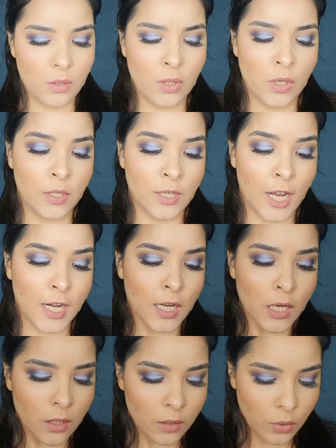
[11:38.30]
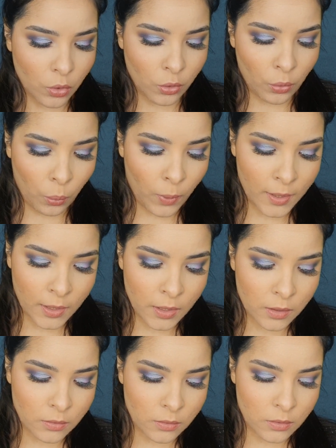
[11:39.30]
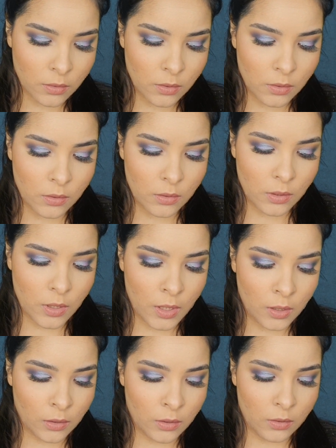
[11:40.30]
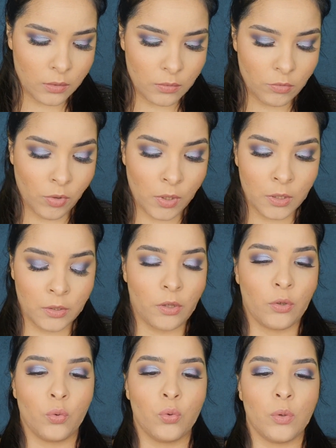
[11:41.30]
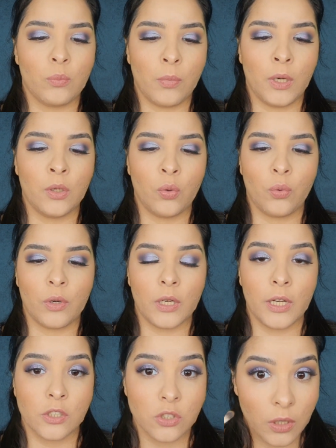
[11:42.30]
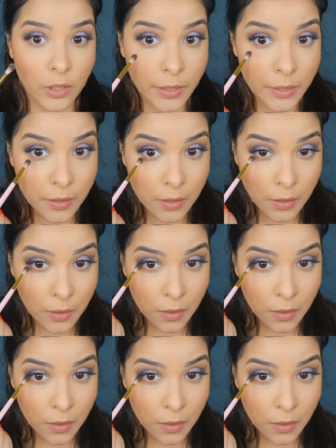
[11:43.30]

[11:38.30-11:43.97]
Nana or Wana, and run it through my lower lash line